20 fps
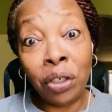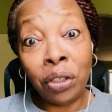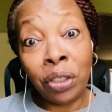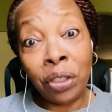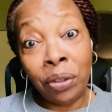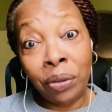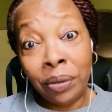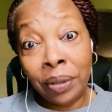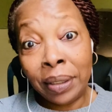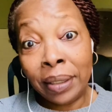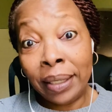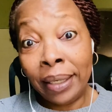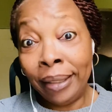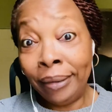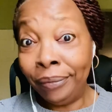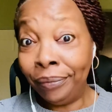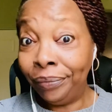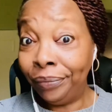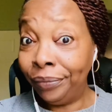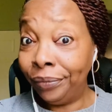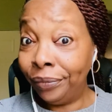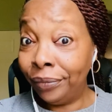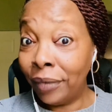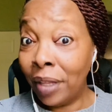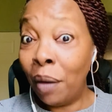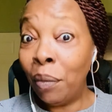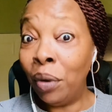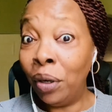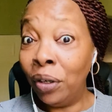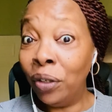Tuesday.
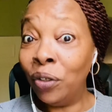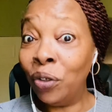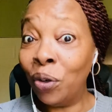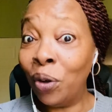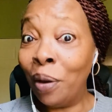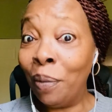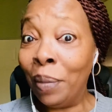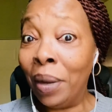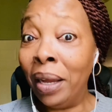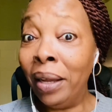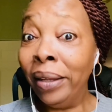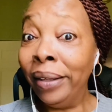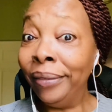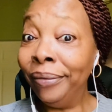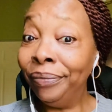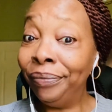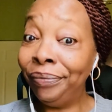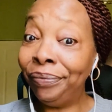I'm going to enjoy mine.